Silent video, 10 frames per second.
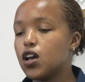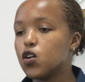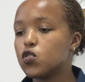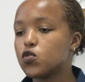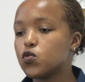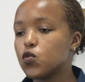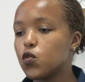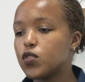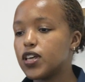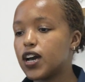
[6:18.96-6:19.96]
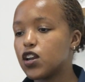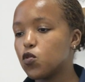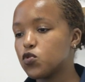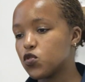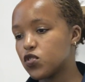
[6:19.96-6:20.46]
So the
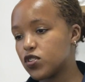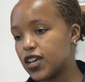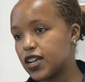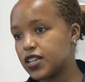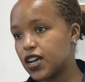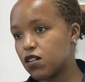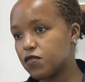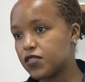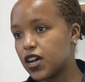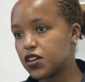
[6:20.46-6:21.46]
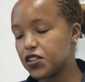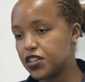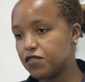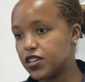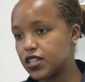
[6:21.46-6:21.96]
adoption society, after
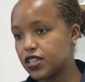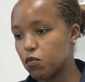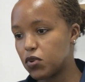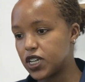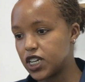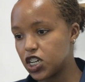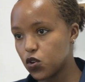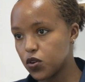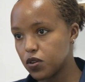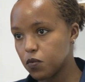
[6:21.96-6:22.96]
receiving this application,